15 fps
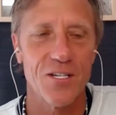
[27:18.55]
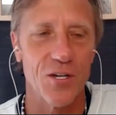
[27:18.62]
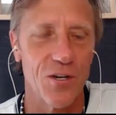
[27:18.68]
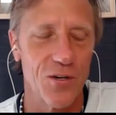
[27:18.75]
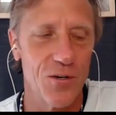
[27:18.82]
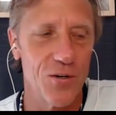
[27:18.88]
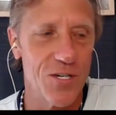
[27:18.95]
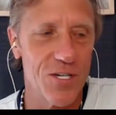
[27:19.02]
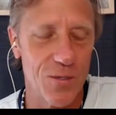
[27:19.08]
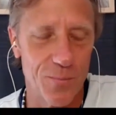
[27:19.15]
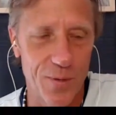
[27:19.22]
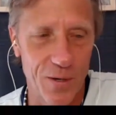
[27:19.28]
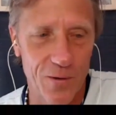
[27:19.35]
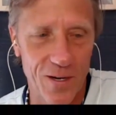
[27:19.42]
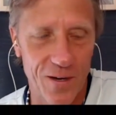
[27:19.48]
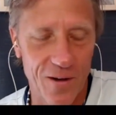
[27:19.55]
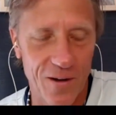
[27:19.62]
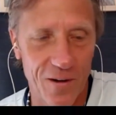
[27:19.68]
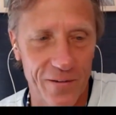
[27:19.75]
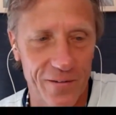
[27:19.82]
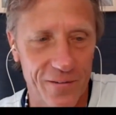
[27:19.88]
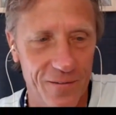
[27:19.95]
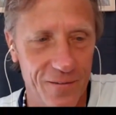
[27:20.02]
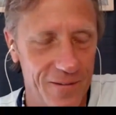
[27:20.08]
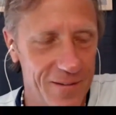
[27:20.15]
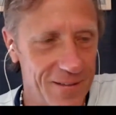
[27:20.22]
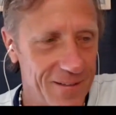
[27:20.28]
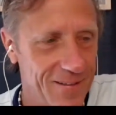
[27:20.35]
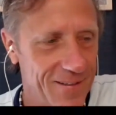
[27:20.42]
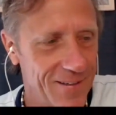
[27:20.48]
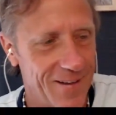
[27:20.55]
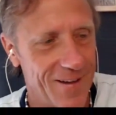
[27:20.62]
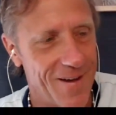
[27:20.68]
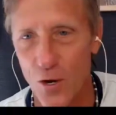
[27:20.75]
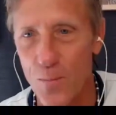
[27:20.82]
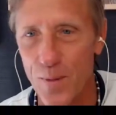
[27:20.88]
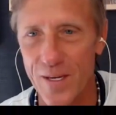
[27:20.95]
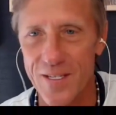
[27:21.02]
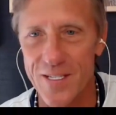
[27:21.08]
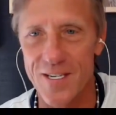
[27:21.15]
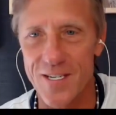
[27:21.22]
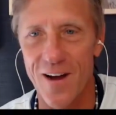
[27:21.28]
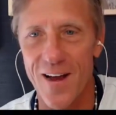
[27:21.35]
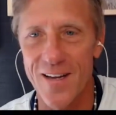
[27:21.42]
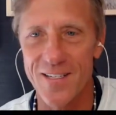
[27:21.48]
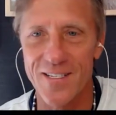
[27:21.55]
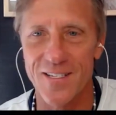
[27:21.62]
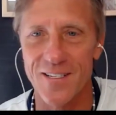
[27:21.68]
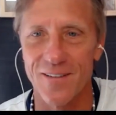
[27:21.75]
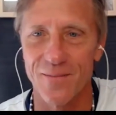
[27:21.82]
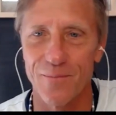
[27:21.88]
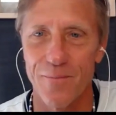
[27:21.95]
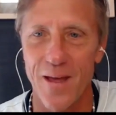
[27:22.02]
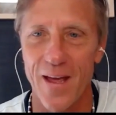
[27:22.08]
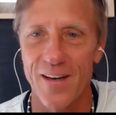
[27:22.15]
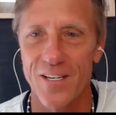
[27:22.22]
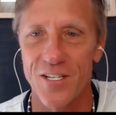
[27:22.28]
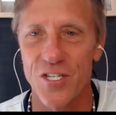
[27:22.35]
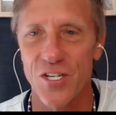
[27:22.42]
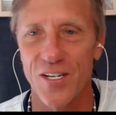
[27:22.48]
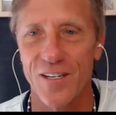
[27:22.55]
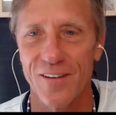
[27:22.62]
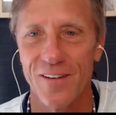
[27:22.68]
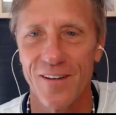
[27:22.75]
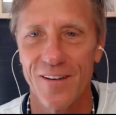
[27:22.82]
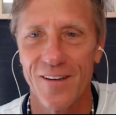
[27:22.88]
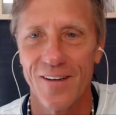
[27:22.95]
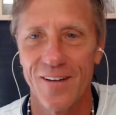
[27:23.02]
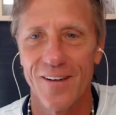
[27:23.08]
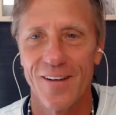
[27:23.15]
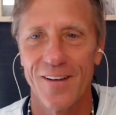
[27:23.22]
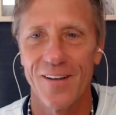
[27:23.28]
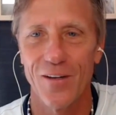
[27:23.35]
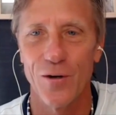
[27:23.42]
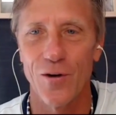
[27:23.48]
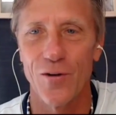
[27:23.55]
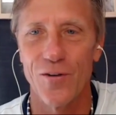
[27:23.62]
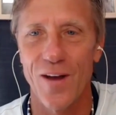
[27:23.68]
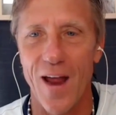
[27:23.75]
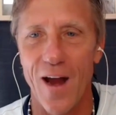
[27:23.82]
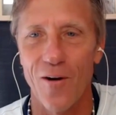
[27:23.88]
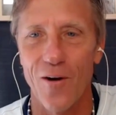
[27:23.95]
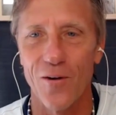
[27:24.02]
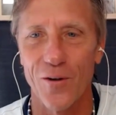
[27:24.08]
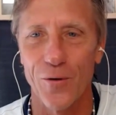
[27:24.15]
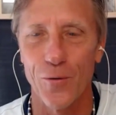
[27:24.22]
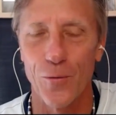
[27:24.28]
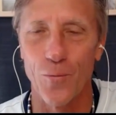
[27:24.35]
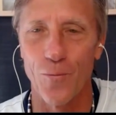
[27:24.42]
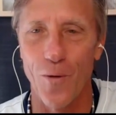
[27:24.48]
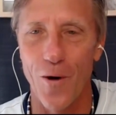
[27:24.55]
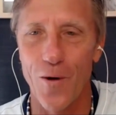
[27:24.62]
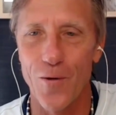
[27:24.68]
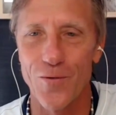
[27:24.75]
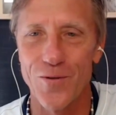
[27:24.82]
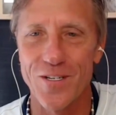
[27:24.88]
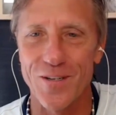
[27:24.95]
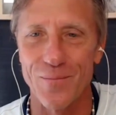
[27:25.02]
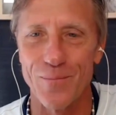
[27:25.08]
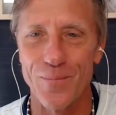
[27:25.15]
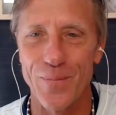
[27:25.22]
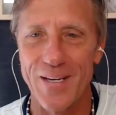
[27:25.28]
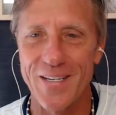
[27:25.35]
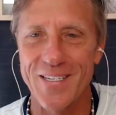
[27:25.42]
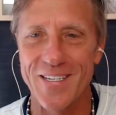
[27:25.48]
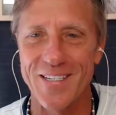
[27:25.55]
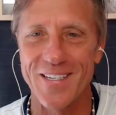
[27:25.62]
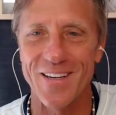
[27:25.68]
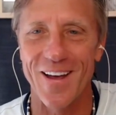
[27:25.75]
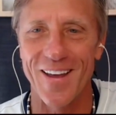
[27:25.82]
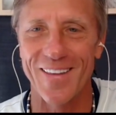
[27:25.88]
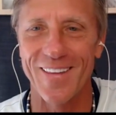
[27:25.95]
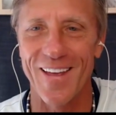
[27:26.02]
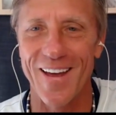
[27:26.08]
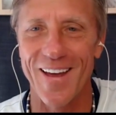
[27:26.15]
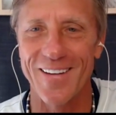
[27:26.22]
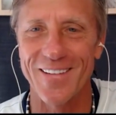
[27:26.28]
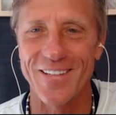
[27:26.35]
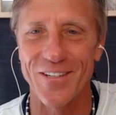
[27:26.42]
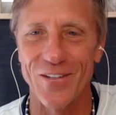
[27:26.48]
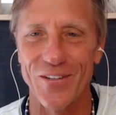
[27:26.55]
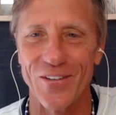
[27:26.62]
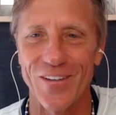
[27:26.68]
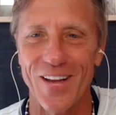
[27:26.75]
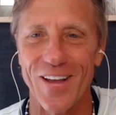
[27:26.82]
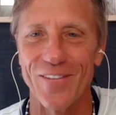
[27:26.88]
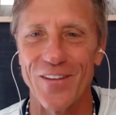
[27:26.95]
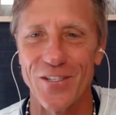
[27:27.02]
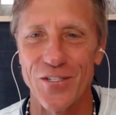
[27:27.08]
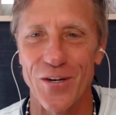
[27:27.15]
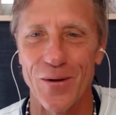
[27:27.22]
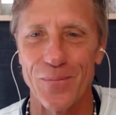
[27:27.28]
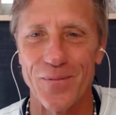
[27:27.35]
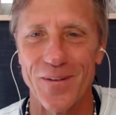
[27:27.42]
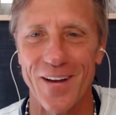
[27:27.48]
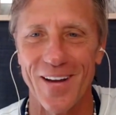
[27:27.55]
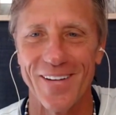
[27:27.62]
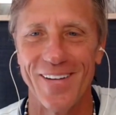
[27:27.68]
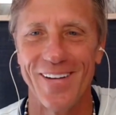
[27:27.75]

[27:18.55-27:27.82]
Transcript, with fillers: So you're used to building on sloping sites and managing you know, narrow little roads and pieces like that to get the job